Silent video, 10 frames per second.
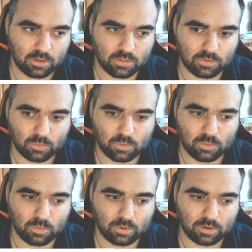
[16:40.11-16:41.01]

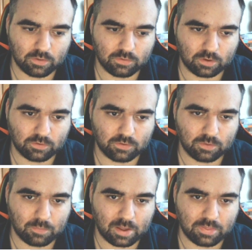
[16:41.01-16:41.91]
through such
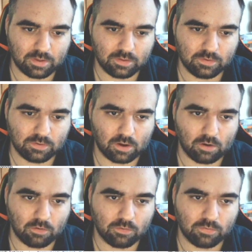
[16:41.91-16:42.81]
methods
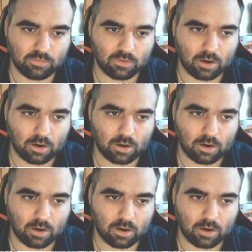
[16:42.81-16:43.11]
of